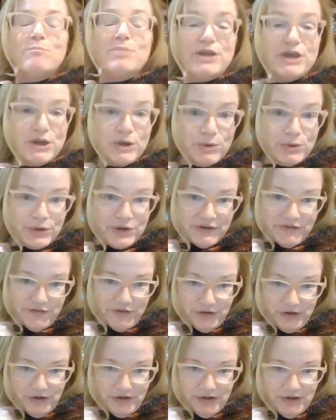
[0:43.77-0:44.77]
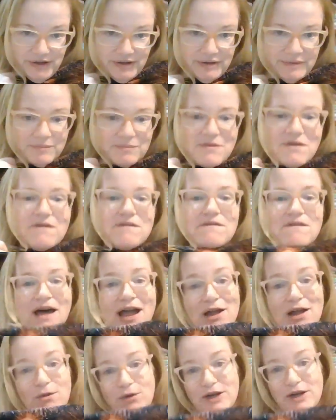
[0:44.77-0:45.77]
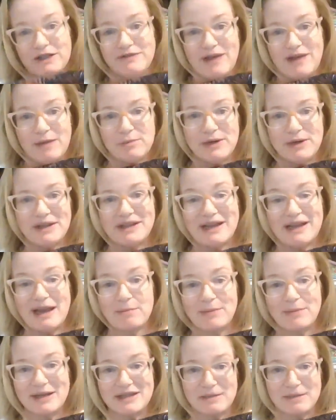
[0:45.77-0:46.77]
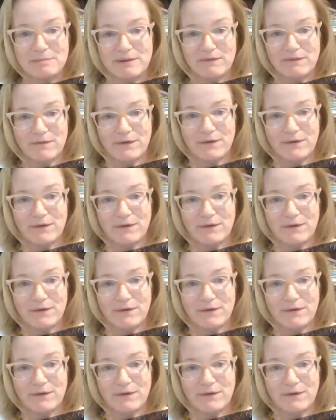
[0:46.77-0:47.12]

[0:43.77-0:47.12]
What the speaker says: beautiful fireworks fabric that I picked up in